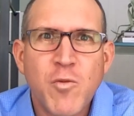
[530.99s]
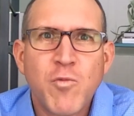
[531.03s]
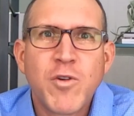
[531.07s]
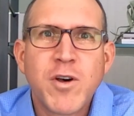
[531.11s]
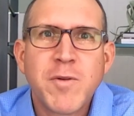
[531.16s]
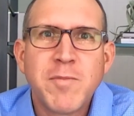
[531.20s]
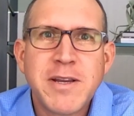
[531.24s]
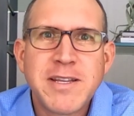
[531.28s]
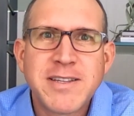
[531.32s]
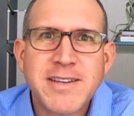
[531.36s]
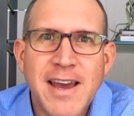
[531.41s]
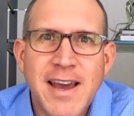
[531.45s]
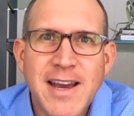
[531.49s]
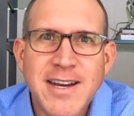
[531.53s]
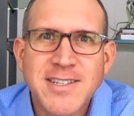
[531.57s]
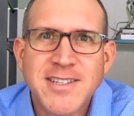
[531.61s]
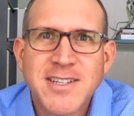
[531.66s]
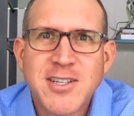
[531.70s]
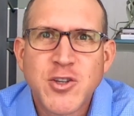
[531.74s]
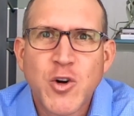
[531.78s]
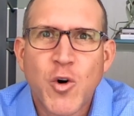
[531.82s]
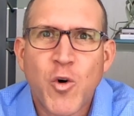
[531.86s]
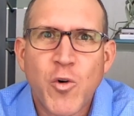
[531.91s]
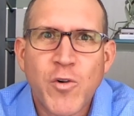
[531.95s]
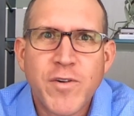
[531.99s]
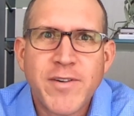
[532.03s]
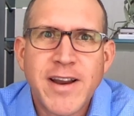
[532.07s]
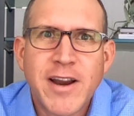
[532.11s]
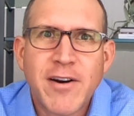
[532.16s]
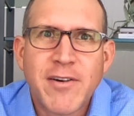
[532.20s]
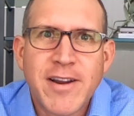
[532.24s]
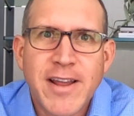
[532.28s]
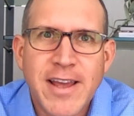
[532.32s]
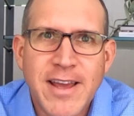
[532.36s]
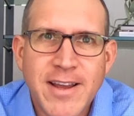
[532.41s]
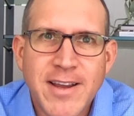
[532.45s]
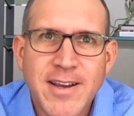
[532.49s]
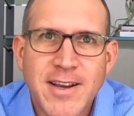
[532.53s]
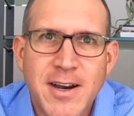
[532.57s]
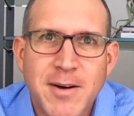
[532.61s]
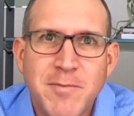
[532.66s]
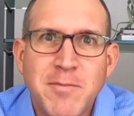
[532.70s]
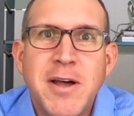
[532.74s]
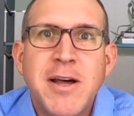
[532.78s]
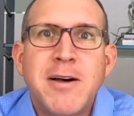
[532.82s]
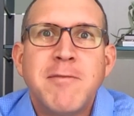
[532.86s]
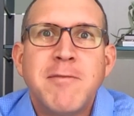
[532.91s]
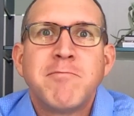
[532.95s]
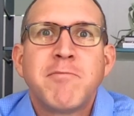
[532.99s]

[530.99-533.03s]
will be taxed as ordinary income.